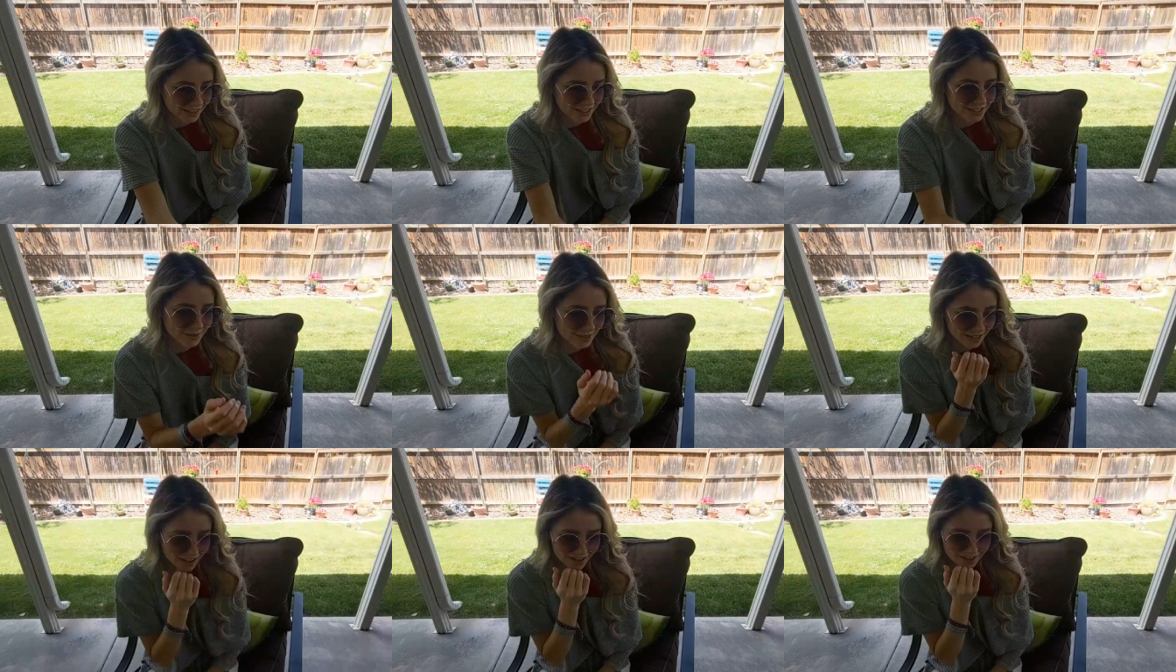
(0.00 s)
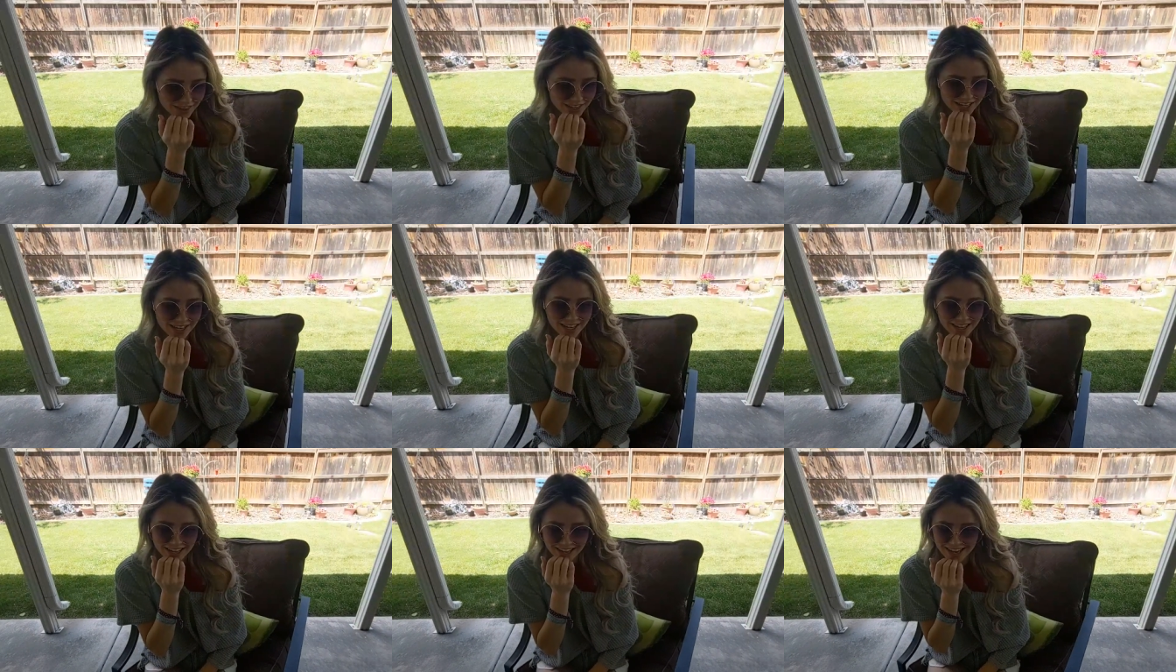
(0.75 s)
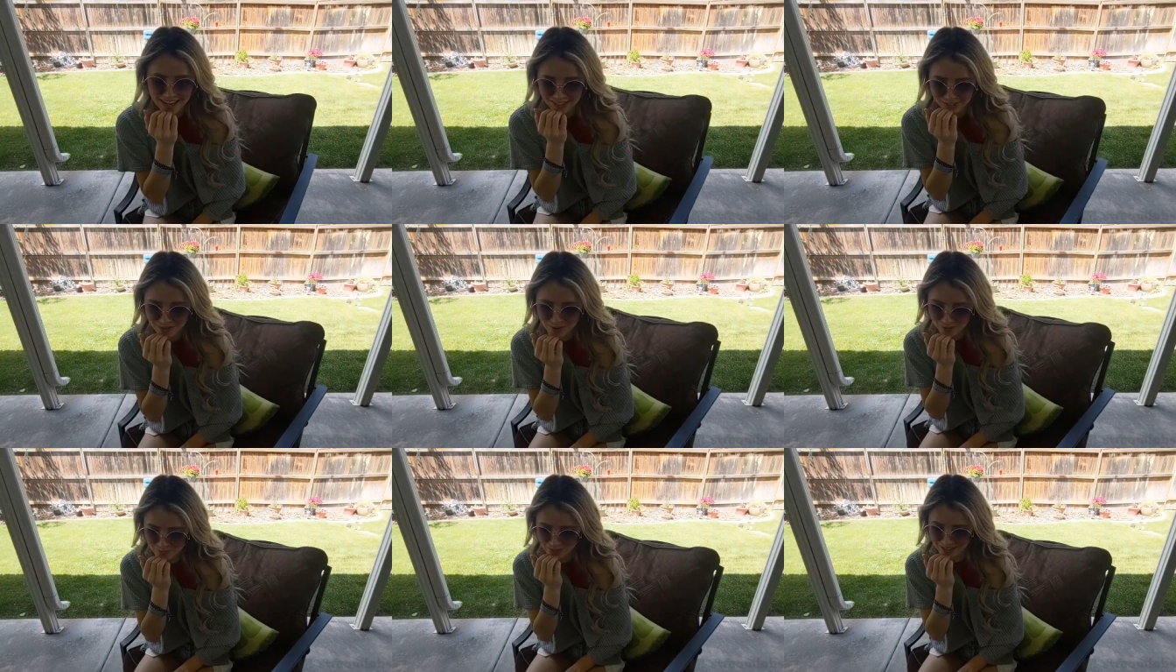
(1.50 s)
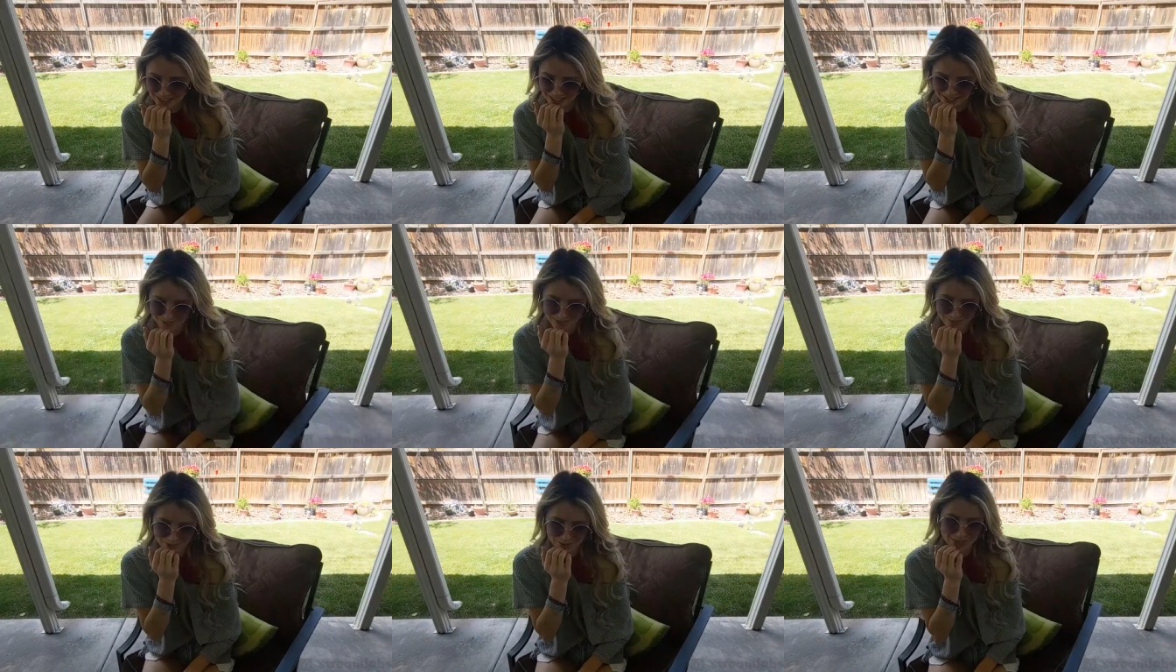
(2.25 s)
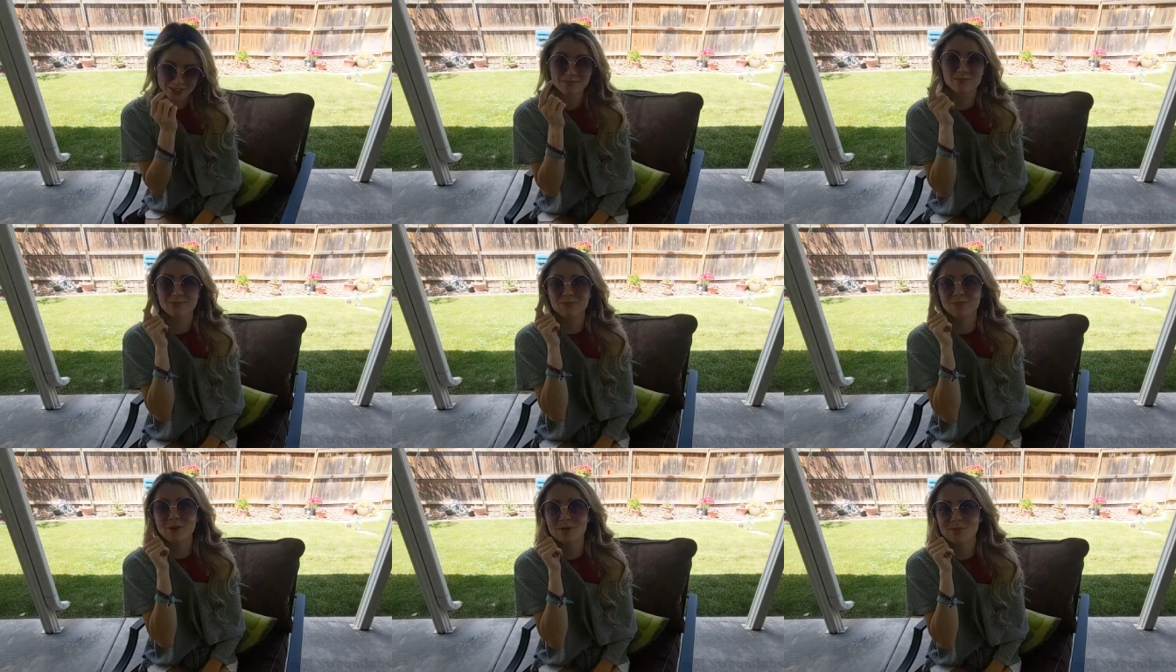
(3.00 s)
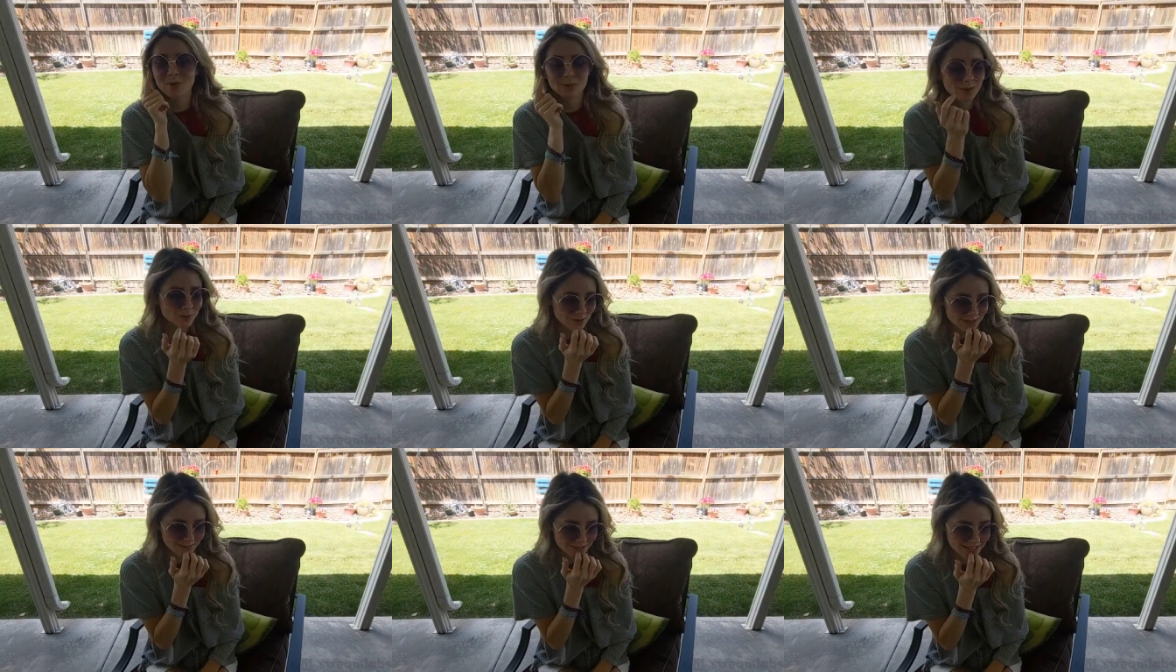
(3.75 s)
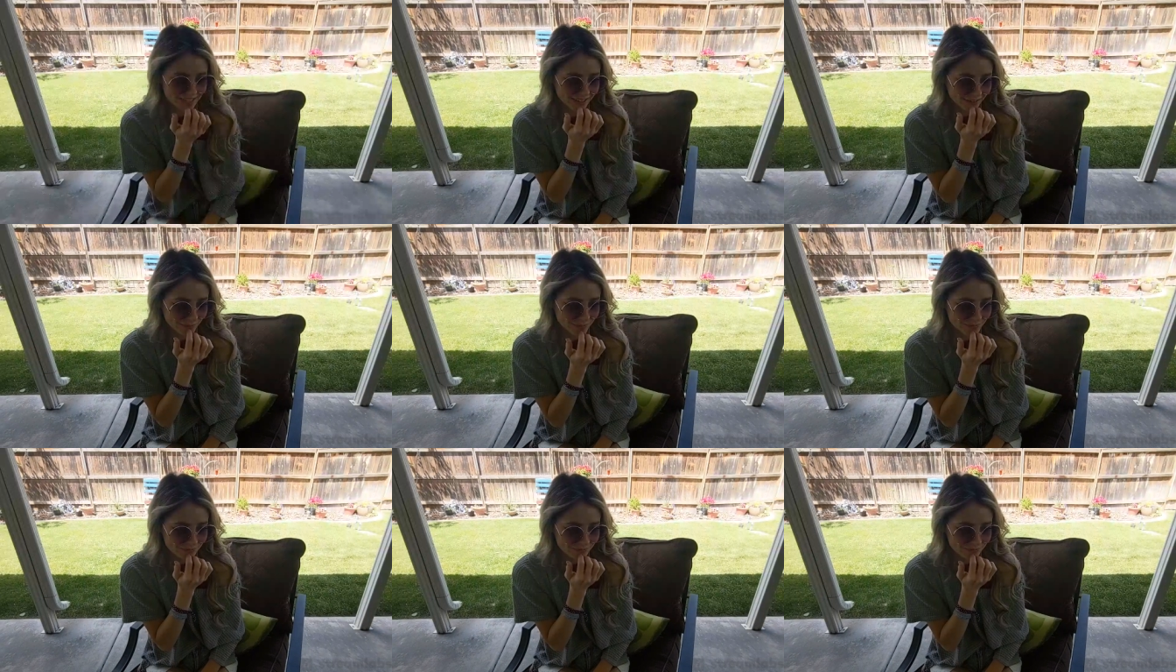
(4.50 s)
This was how the X whole months thing was born with mobile streams? Yeah.